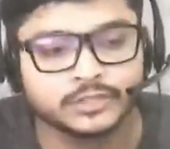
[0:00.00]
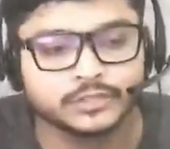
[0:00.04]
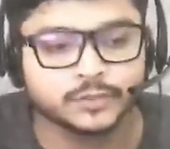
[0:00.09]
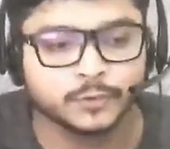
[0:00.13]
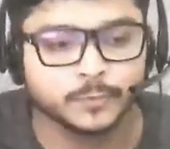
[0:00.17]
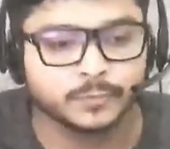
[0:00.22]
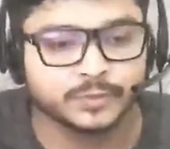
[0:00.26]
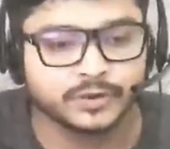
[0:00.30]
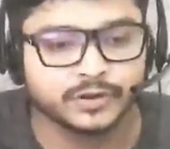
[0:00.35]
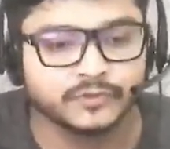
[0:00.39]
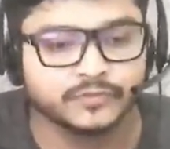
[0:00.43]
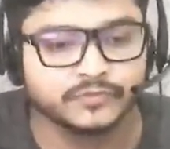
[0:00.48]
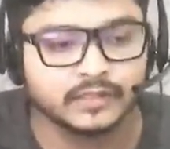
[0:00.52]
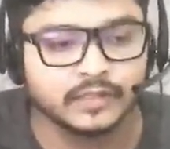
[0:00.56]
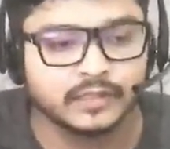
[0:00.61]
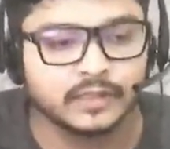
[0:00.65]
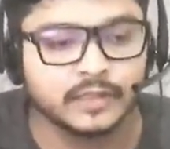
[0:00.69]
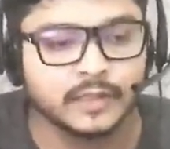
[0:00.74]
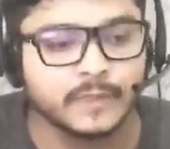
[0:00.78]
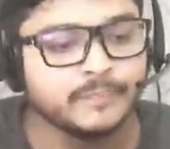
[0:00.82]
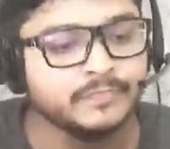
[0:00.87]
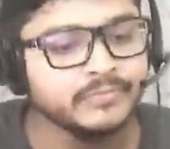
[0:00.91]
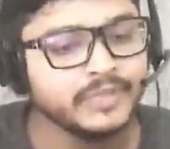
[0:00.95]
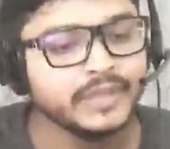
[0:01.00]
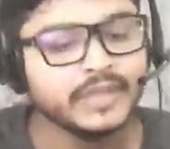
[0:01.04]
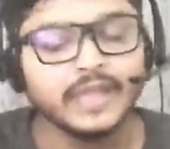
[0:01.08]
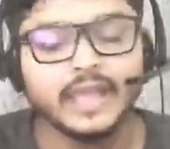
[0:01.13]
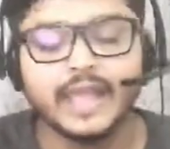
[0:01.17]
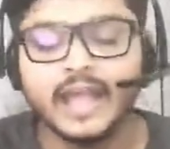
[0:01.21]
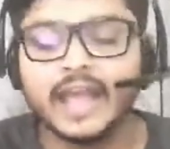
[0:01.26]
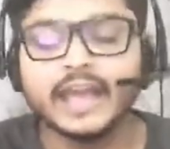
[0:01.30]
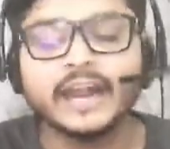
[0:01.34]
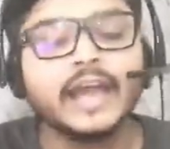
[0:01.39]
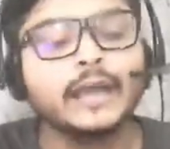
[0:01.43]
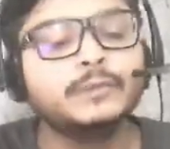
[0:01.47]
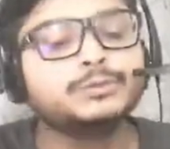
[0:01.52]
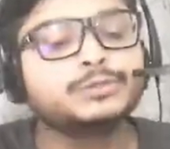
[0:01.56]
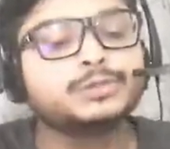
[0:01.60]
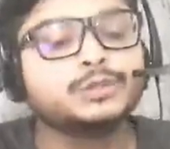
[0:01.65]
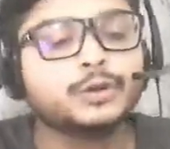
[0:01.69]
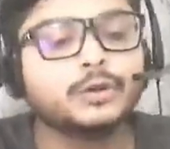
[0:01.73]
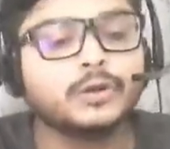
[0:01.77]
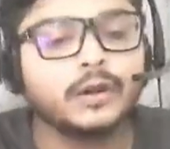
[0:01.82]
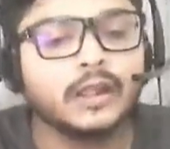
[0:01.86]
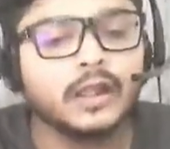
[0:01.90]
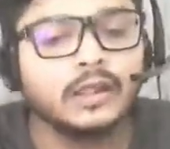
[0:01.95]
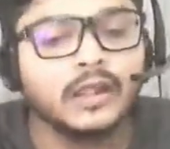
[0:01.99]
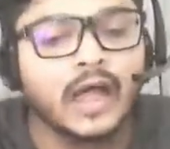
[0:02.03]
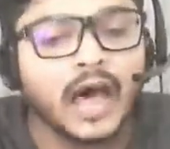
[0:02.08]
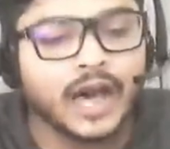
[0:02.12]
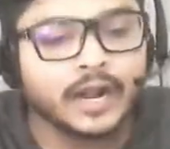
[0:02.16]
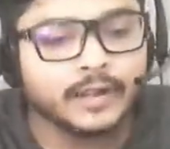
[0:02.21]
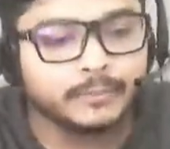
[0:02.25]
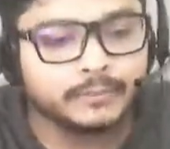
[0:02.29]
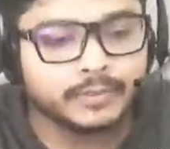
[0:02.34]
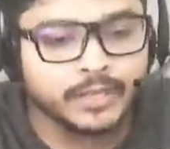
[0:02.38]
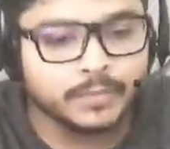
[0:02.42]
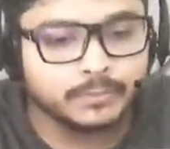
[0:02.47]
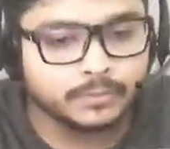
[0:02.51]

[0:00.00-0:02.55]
and so perfectly. And I'm sure a lot of